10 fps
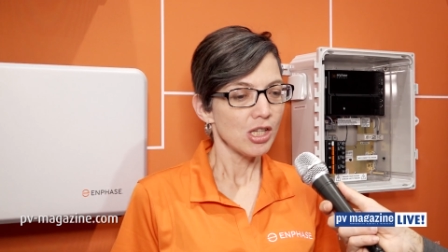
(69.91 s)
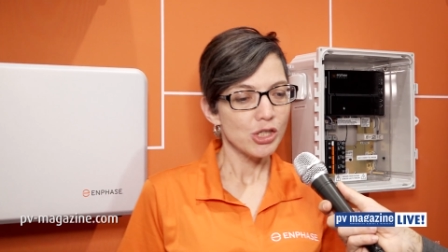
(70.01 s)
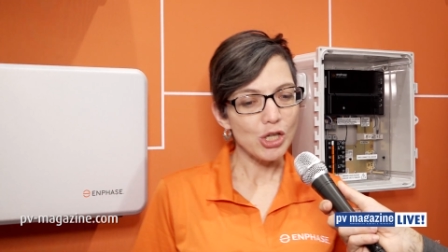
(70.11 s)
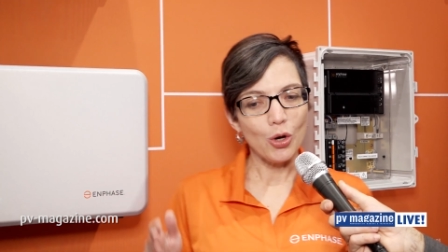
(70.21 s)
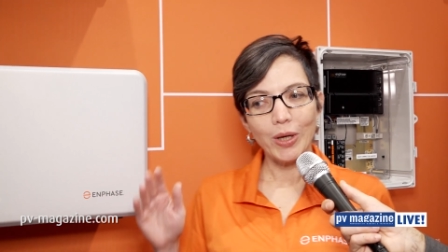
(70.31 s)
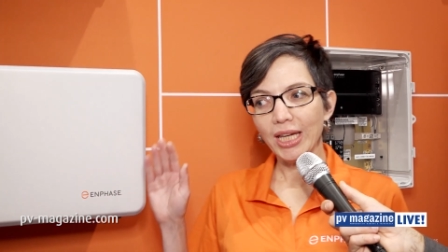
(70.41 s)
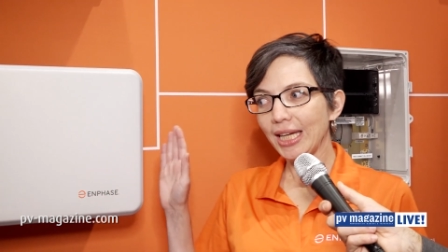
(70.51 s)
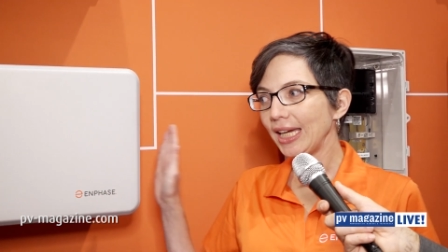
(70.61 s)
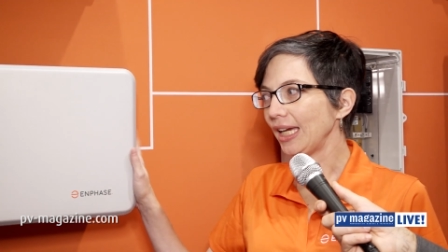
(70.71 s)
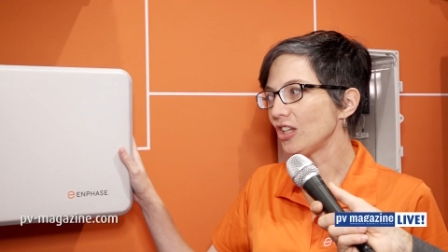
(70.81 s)
So
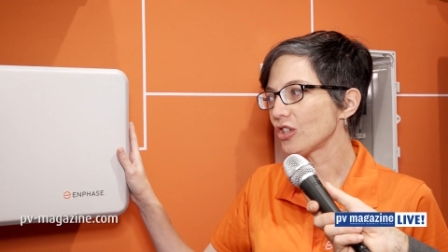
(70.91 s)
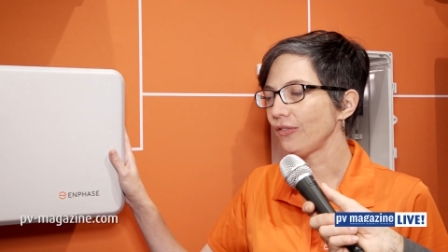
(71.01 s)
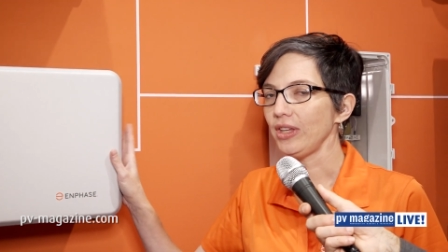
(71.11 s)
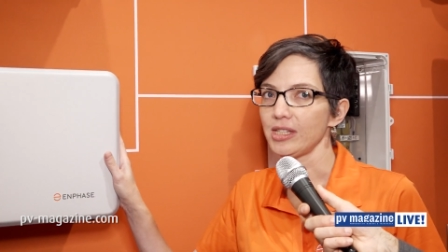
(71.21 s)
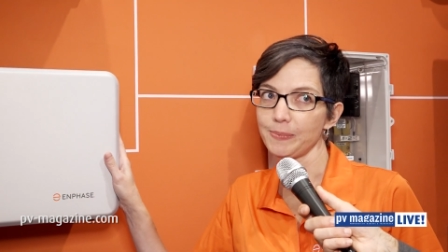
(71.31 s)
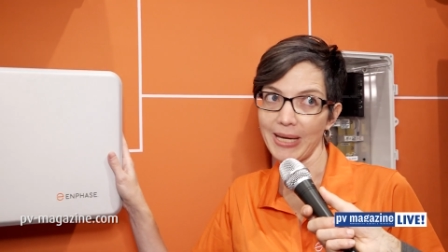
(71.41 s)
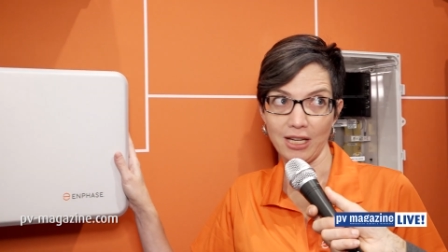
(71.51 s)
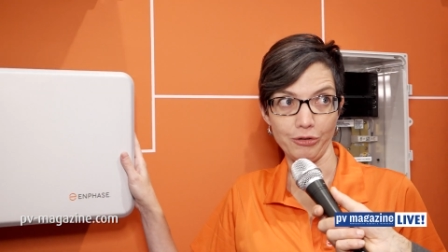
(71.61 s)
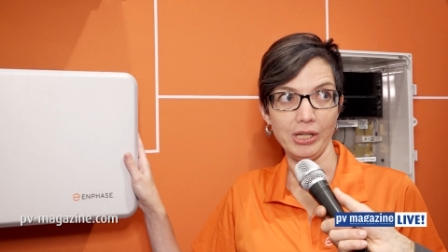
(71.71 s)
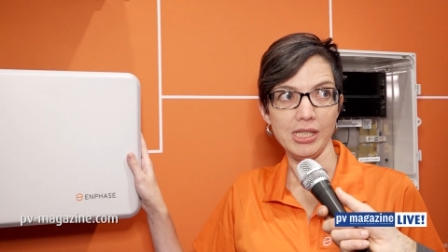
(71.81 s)
each of these
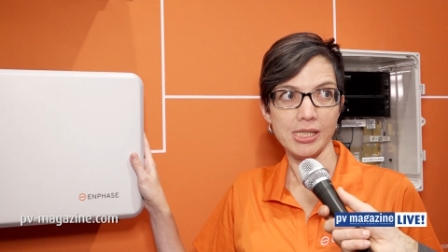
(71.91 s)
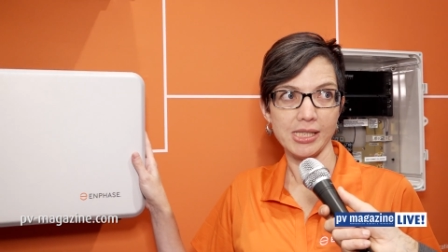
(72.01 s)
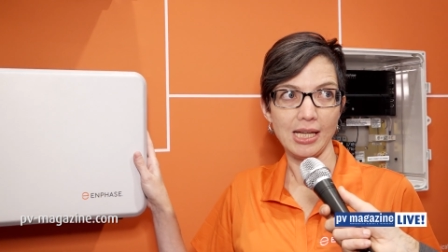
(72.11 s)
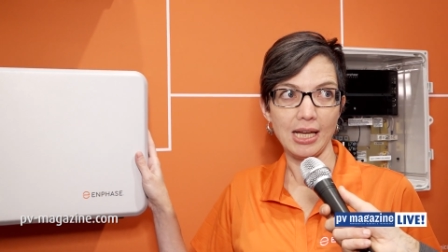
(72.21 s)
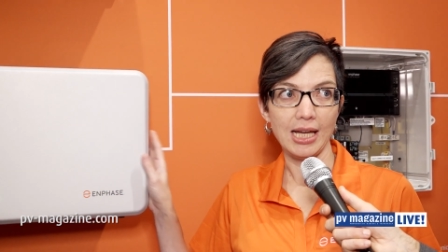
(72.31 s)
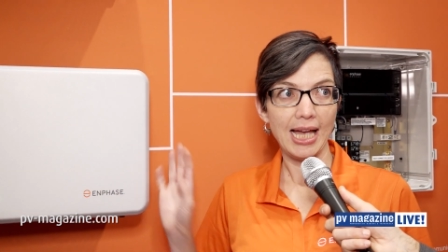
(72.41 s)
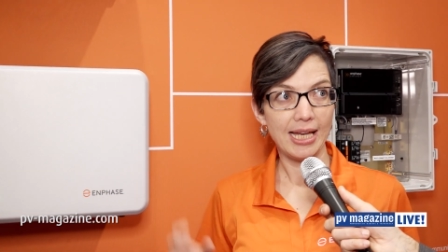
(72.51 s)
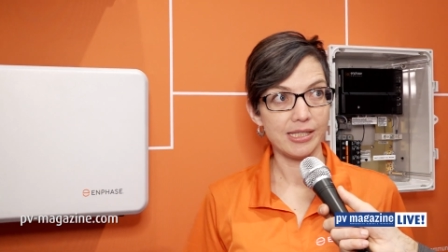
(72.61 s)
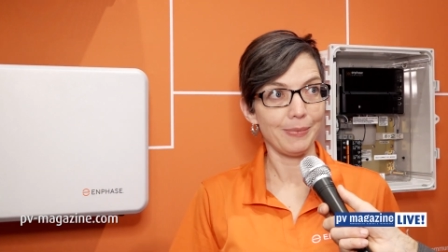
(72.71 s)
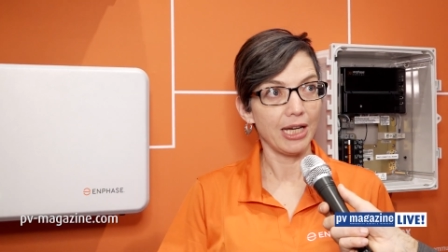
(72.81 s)
batteries uh,
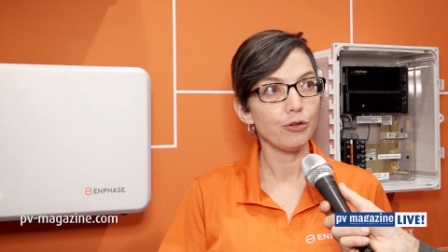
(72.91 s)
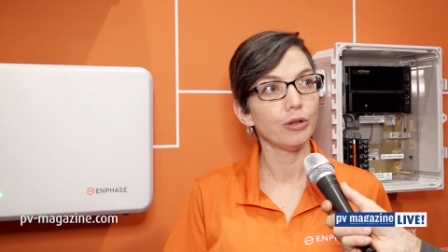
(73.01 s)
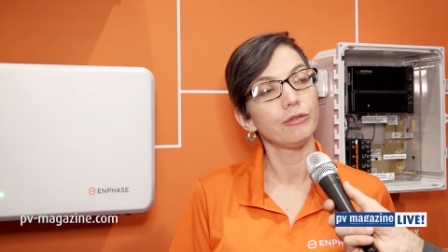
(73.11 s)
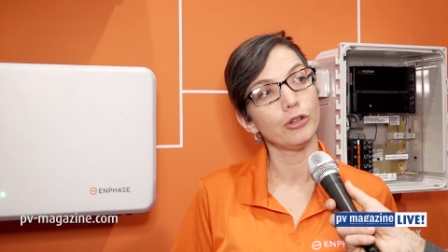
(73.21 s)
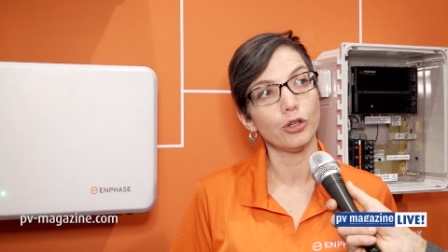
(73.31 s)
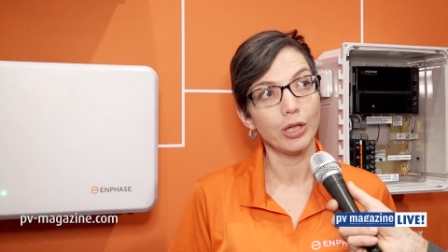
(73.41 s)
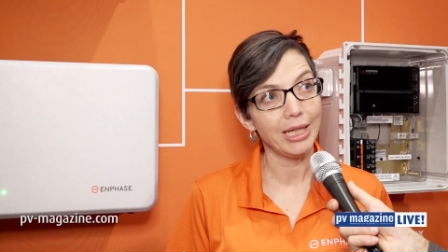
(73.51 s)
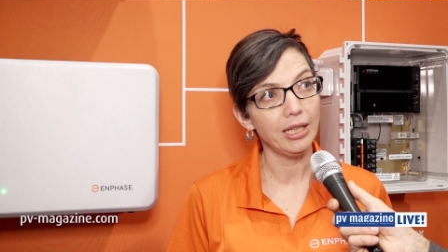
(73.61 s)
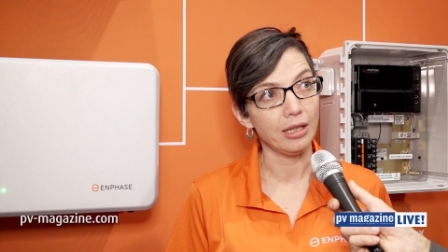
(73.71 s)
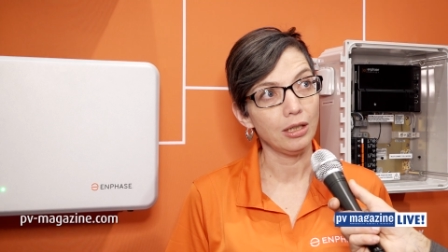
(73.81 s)
has a microinverter
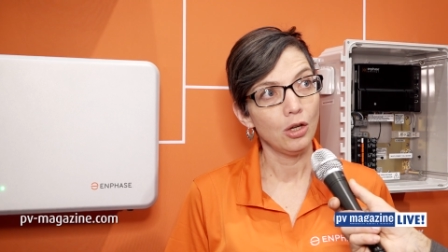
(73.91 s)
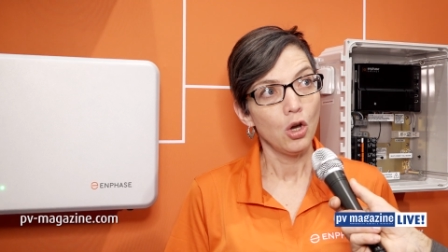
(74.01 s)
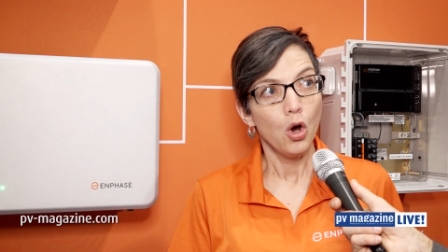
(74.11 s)
in it